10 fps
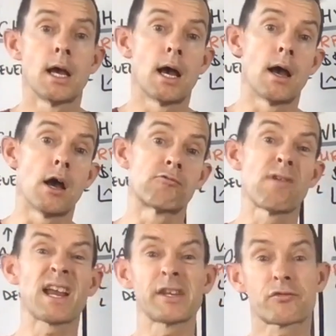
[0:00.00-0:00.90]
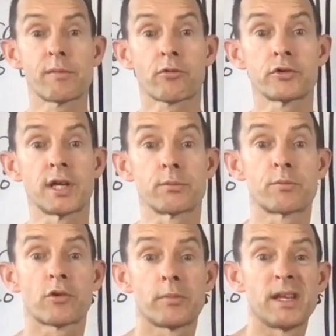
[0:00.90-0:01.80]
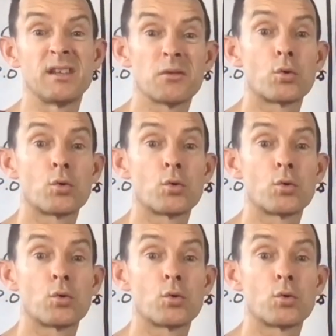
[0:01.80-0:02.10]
A regulatory project would probably